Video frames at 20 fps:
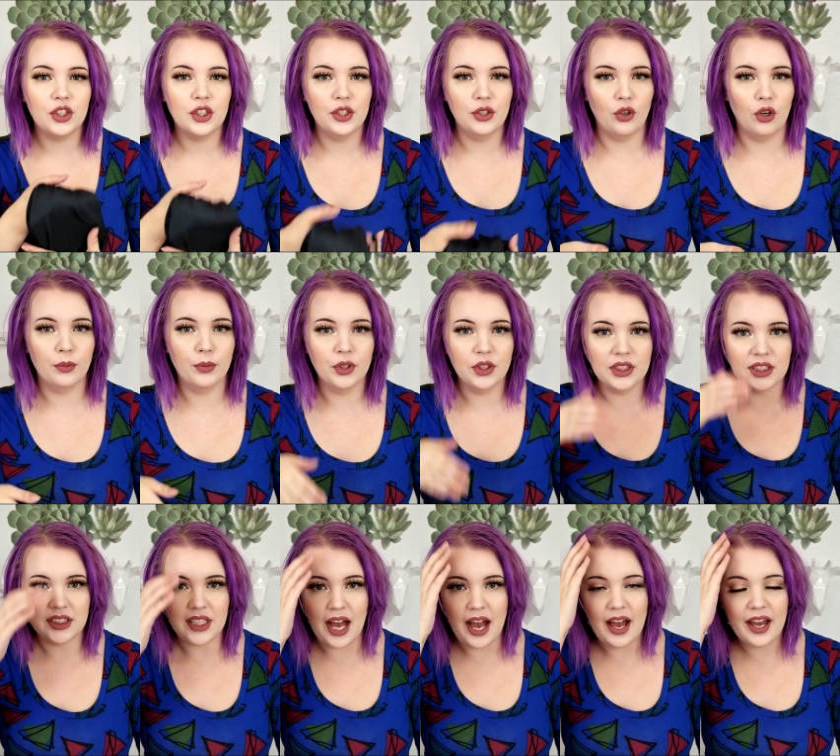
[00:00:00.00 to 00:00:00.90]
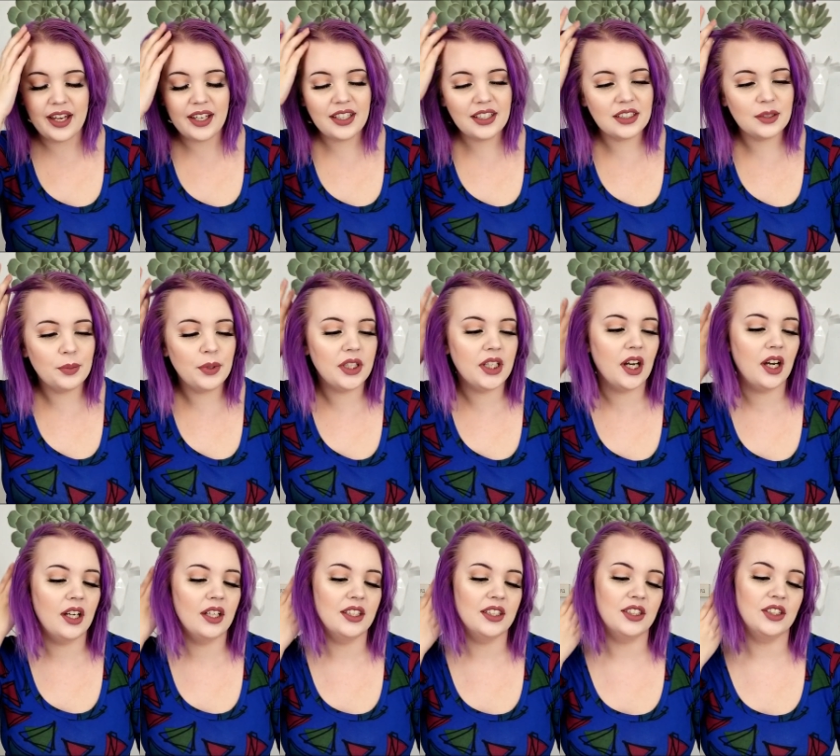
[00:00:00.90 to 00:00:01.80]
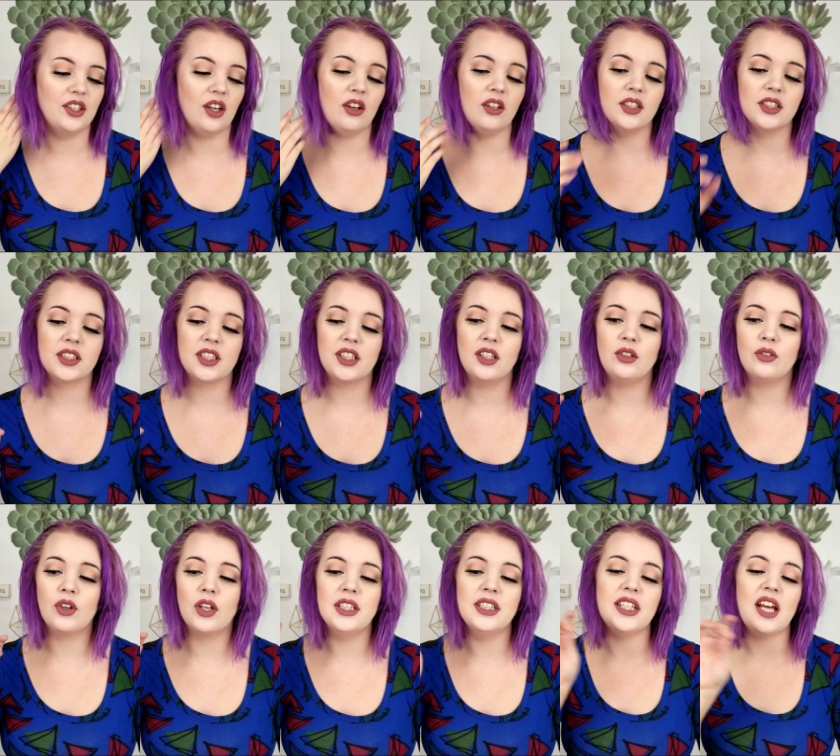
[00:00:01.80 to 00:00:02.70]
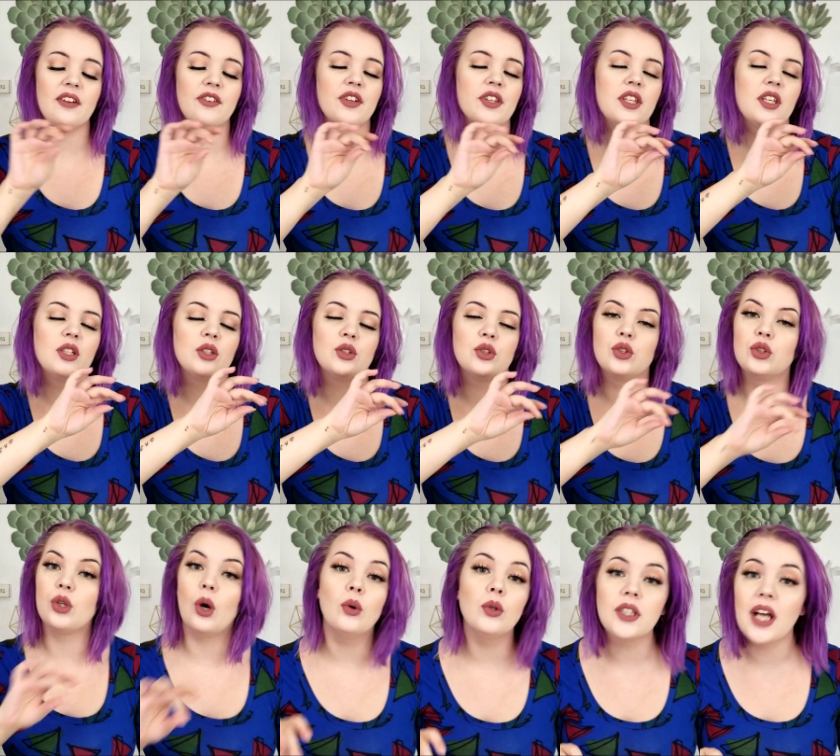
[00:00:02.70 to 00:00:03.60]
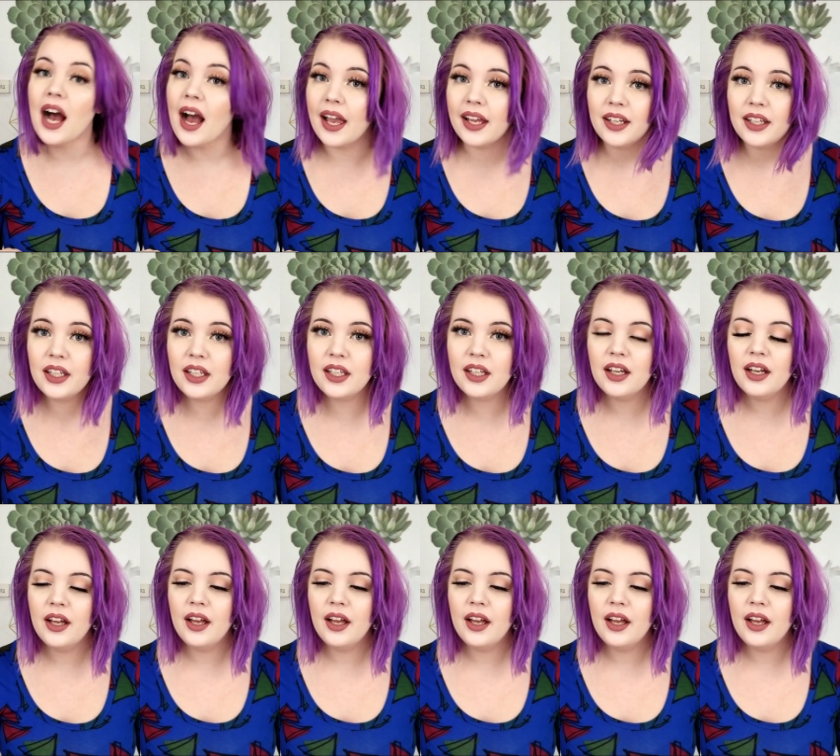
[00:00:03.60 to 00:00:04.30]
than normal size because Dolls Kill runs everything so tiny.